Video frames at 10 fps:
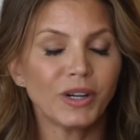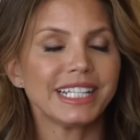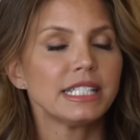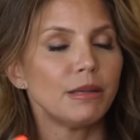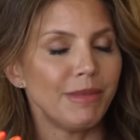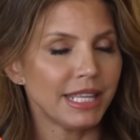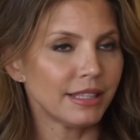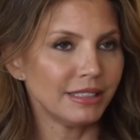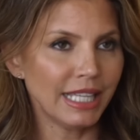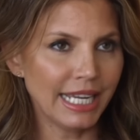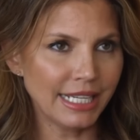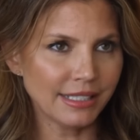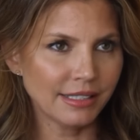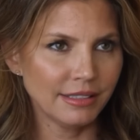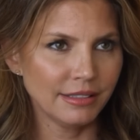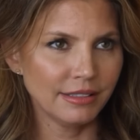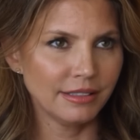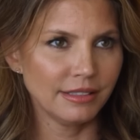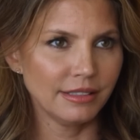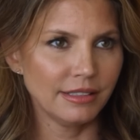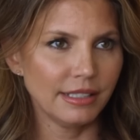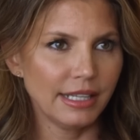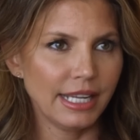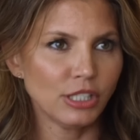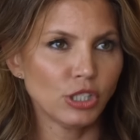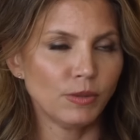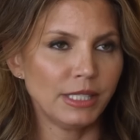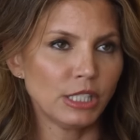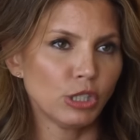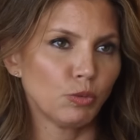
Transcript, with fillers: wanted to make the light. And so he